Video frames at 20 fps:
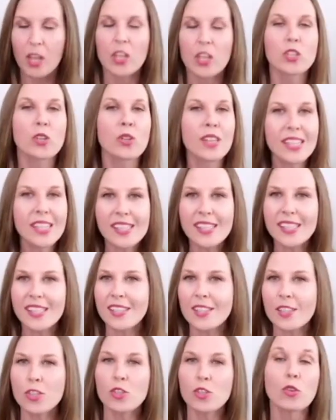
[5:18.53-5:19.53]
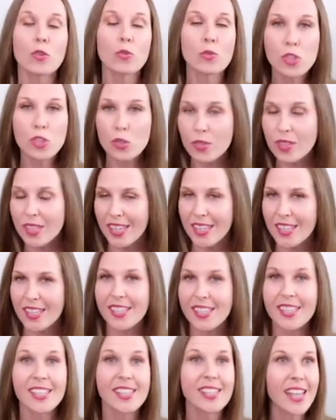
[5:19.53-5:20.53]
So let's listen to those two
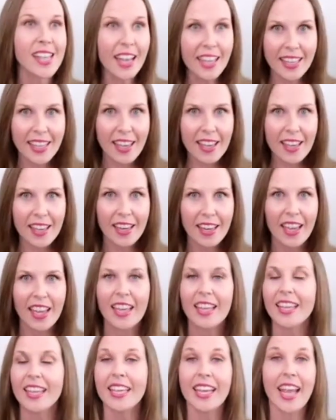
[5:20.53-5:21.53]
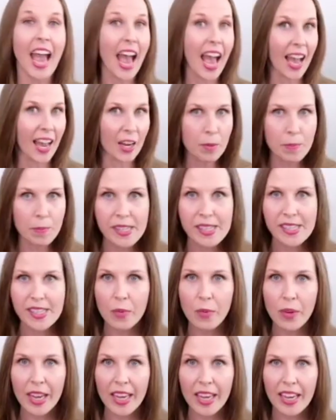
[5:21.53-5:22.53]
sentences again. He had a busy
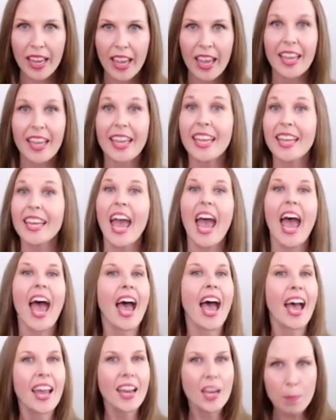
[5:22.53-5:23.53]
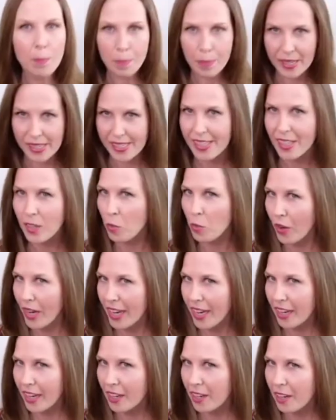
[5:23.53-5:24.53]
week. He'd had a busy
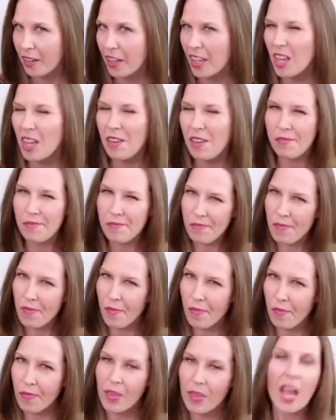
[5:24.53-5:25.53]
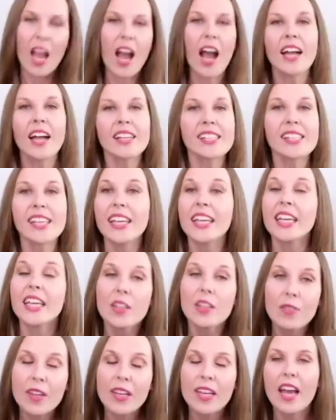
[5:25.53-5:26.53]
week. I'd say
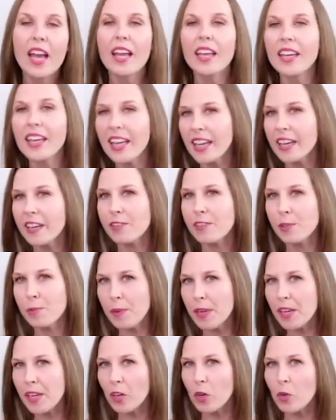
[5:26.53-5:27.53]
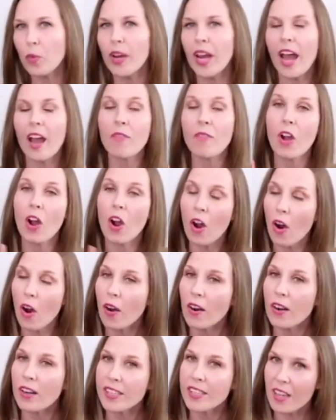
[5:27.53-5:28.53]
even a native speaker would have a
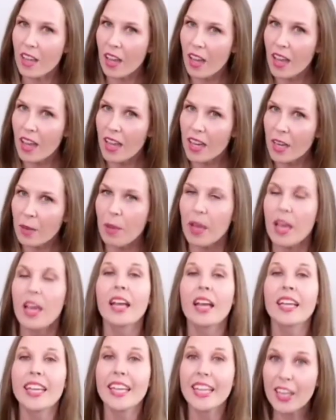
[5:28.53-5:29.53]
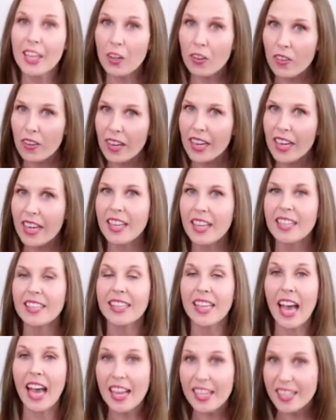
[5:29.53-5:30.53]
hard time hearing
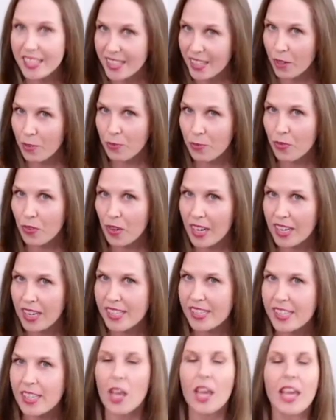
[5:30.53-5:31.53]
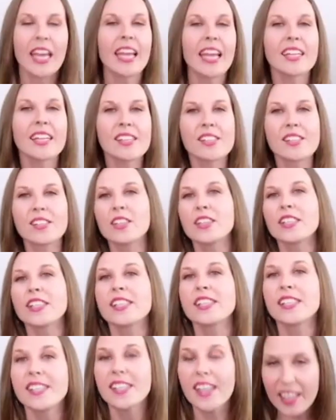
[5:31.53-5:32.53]
that difference. It's the
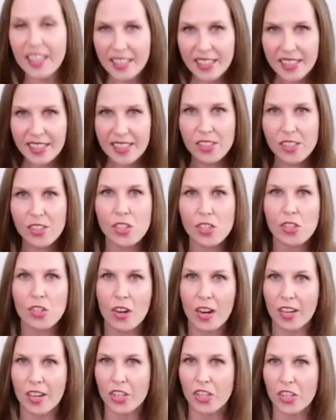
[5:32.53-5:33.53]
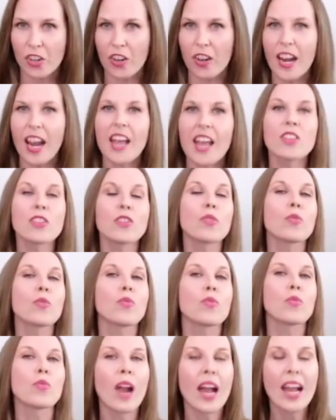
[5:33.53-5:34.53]
sentence structure and the
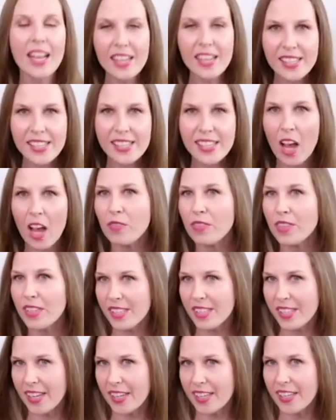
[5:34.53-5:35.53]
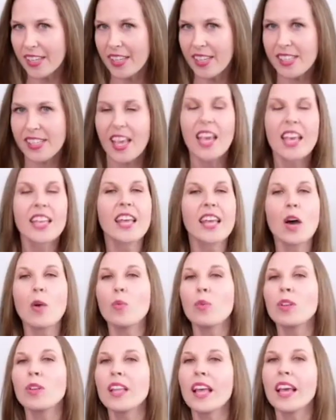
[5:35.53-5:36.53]
rest of the sentence that
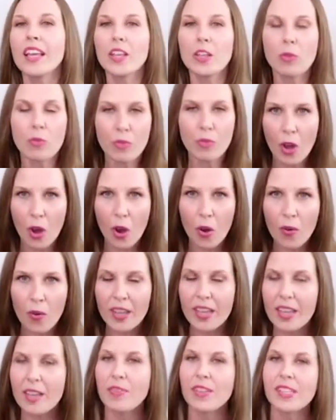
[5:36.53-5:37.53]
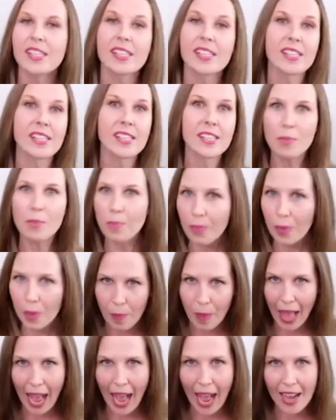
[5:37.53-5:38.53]
will let you know if it's a simple
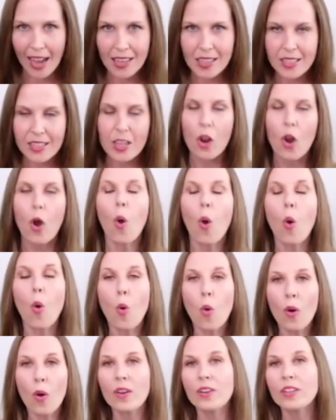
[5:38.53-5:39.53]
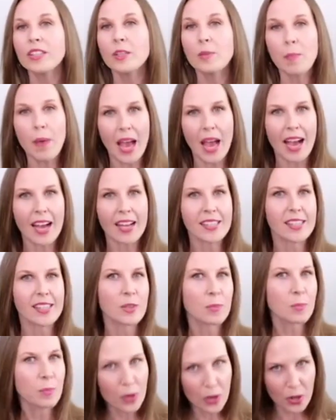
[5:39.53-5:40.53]
past or the past
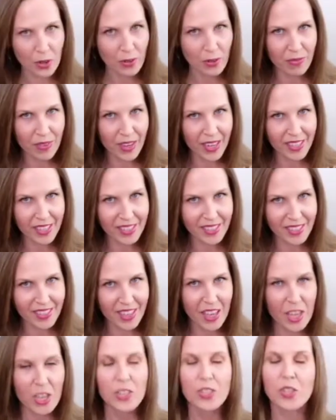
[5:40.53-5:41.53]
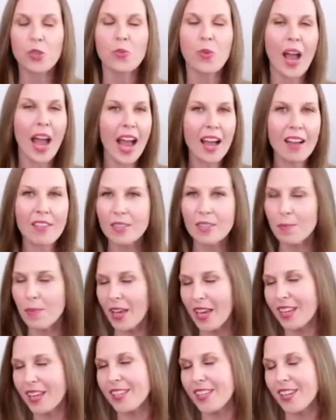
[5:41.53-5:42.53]
perfect. So you have to
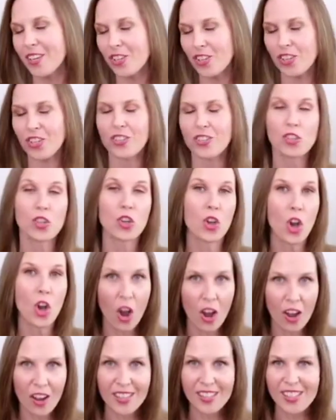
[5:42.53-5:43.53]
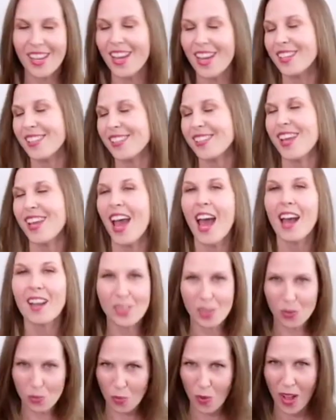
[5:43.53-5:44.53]
pay attention to context
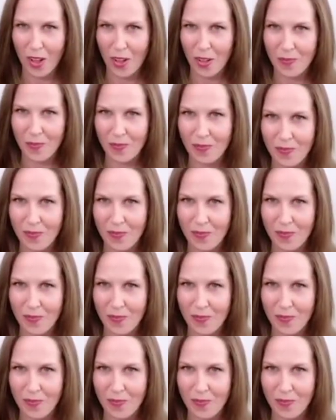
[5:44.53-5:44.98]
as well.